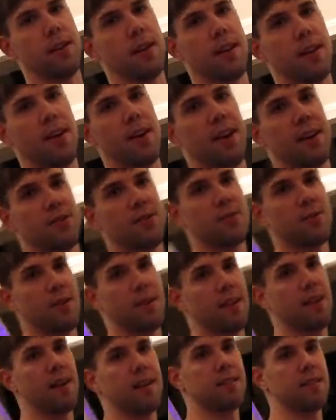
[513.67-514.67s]
in here, I swear, I
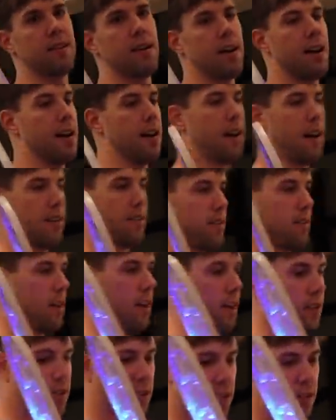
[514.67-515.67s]
saw it. I saw it
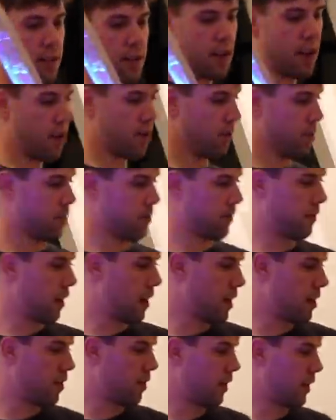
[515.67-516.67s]
just now, it was flying
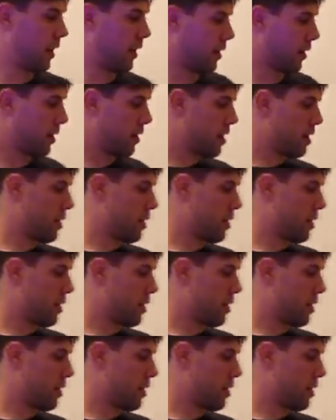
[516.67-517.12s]
over here.